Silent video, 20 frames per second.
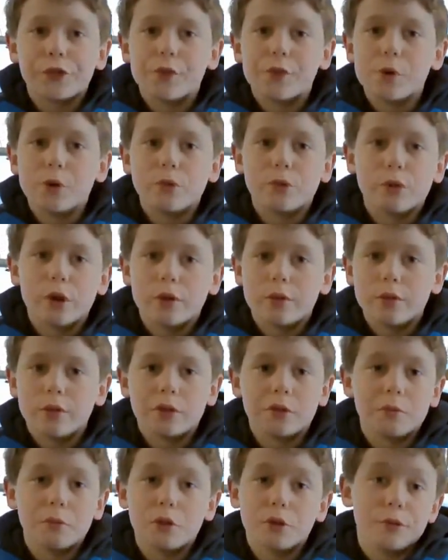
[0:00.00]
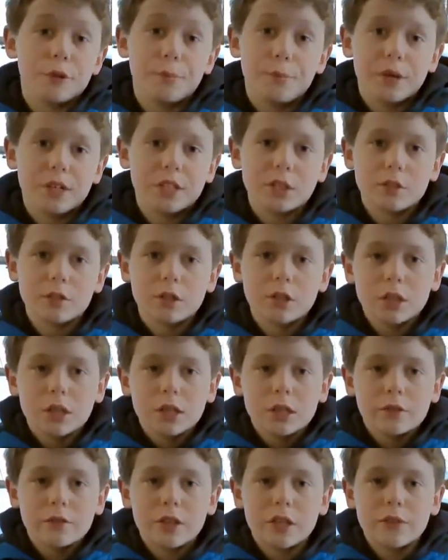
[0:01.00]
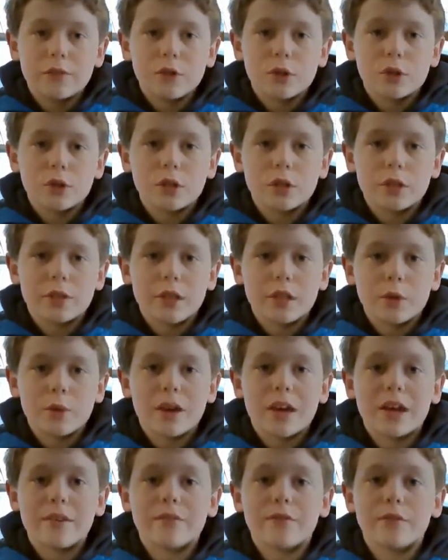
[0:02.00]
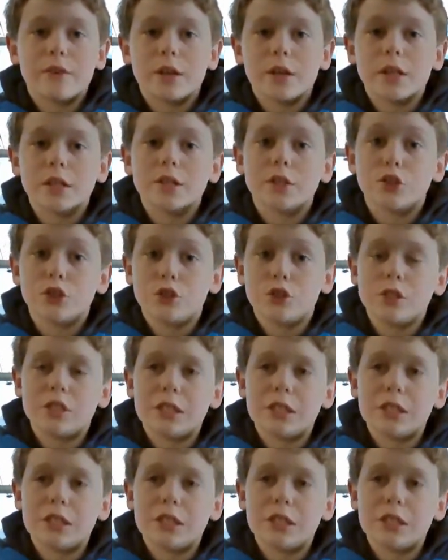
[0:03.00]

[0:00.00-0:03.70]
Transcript: darker, the more robust flavor that you have